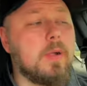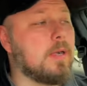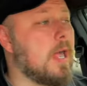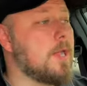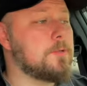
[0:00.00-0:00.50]

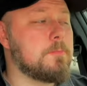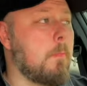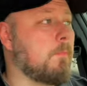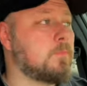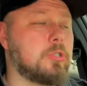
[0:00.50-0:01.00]
Guys,
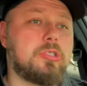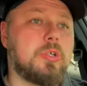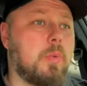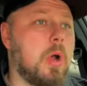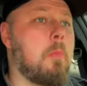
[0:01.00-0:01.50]
this is the
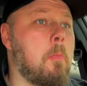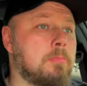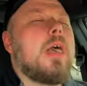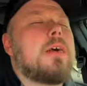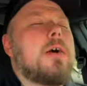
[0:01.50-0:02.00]
one.
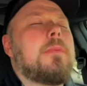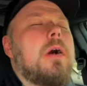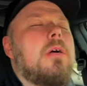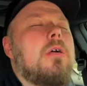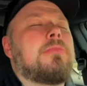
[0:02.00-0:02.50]
Come
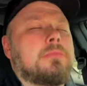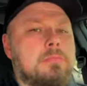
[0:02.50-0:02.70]
on.